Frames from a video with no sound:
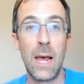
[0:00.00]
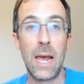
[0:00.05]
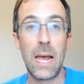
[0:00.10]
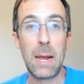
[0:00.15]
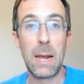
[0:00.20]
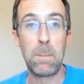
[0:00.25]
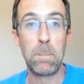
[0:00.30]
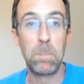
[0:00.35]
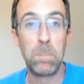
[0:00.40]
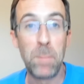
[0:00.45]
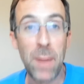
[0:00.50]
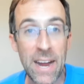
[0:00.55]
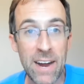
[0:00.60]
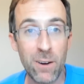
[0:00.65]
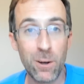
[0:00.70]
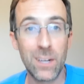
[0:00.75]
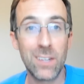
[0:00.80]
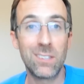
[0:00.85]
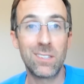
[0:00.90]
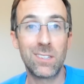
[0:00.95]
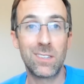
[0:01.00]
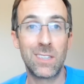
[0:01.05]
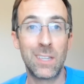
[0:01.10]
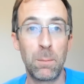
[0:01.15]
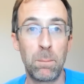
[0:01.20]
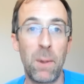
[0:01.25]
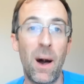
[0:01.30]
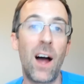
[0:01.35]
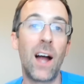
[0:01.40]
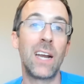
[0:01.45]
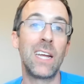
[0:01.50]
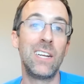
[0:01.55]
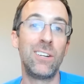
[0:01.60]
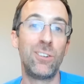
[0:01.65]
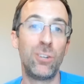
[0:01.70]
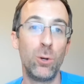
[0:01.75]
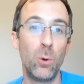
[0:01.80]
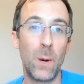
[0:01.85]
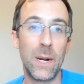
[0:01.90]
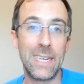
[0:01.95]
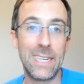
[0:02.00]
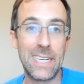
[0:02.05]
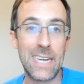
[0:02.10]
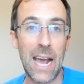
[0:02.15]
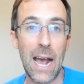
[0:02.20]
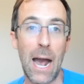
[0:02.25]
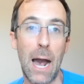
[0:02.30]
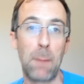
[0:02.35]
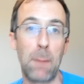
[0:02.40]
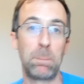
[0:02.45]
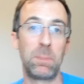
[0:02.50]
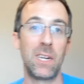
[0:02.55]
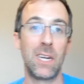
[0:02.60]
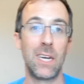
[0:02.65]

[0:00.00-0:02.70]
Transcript: embarrass the body to adapt